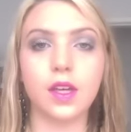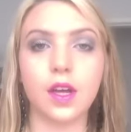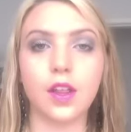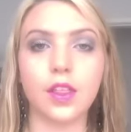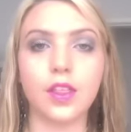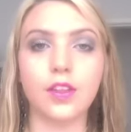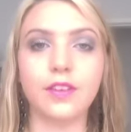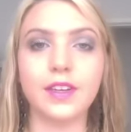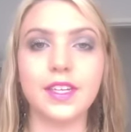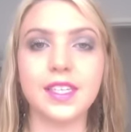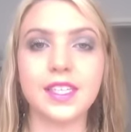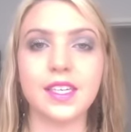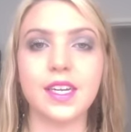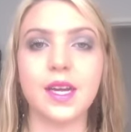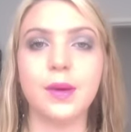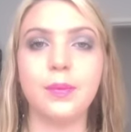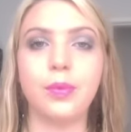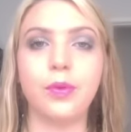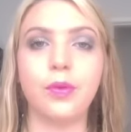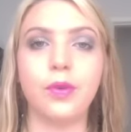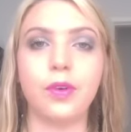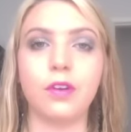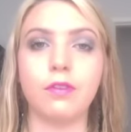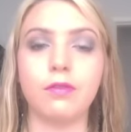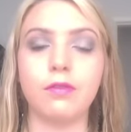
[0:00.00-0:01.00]
The reason I
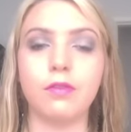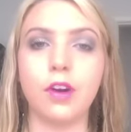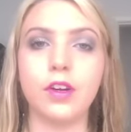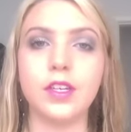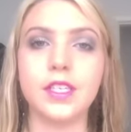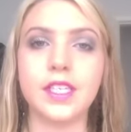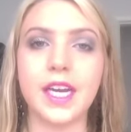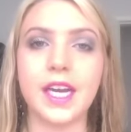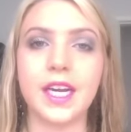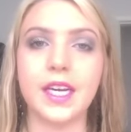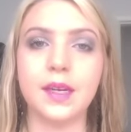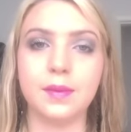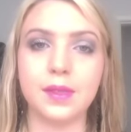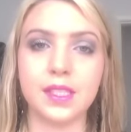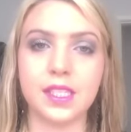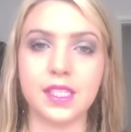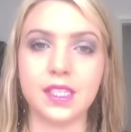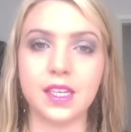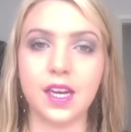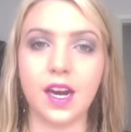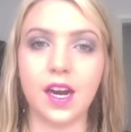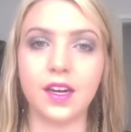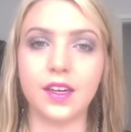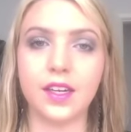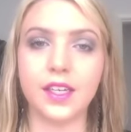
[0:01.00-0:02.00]
bought a rotating
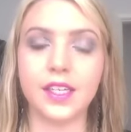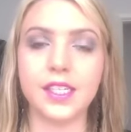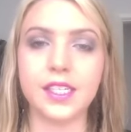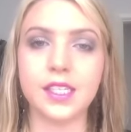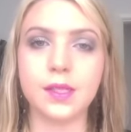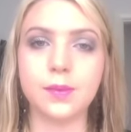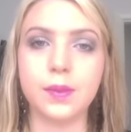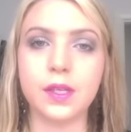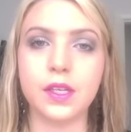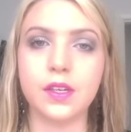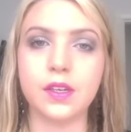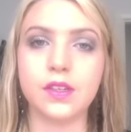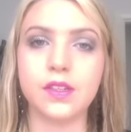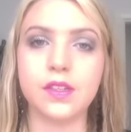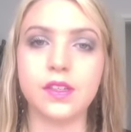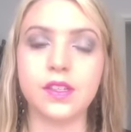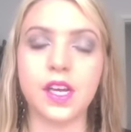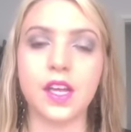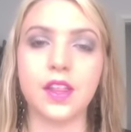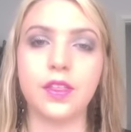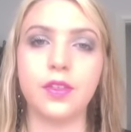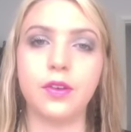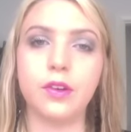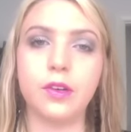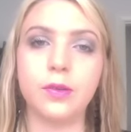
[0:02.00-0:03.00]
mascara is because
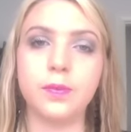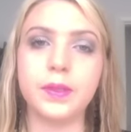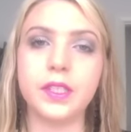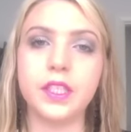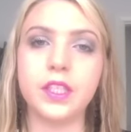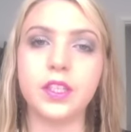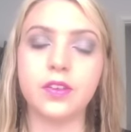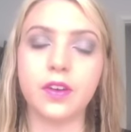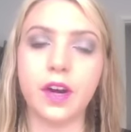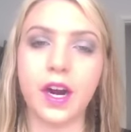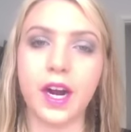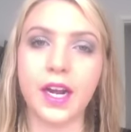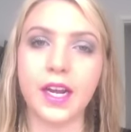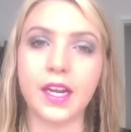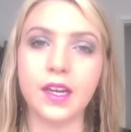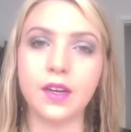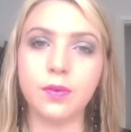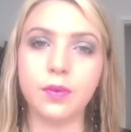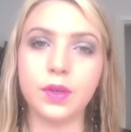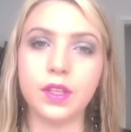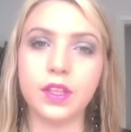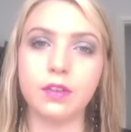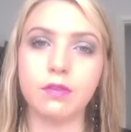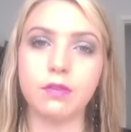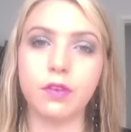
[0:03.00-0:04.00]
I thought it'd be great
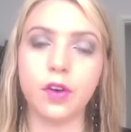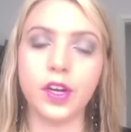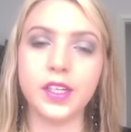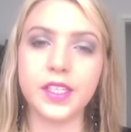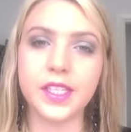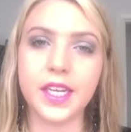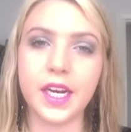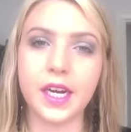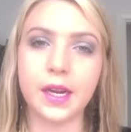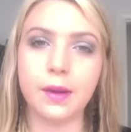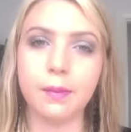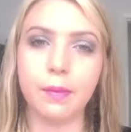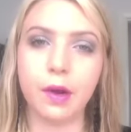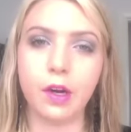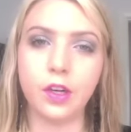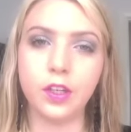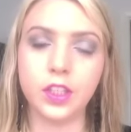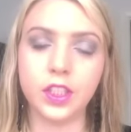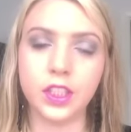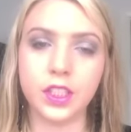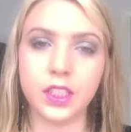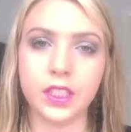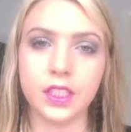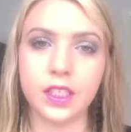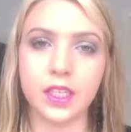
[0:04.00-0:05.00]
with the rotating
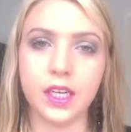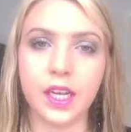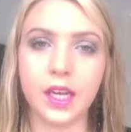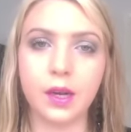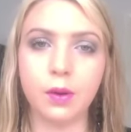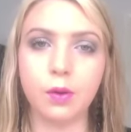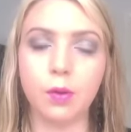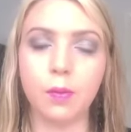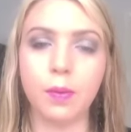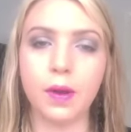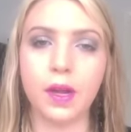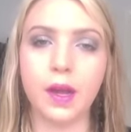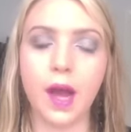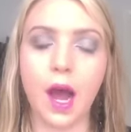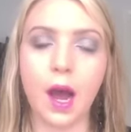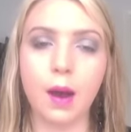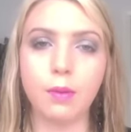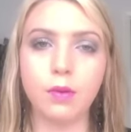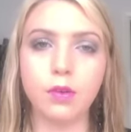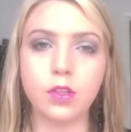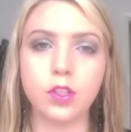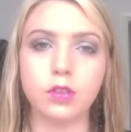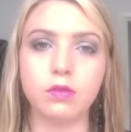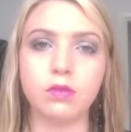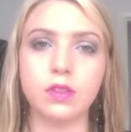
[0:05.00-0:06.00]
motion. It will be
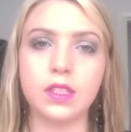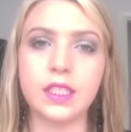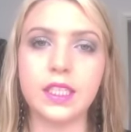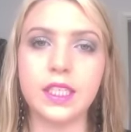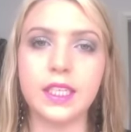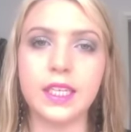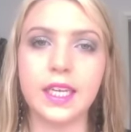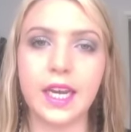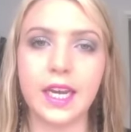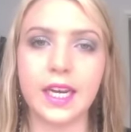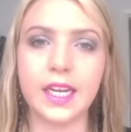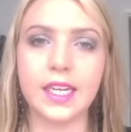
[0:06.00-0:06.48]
able to really get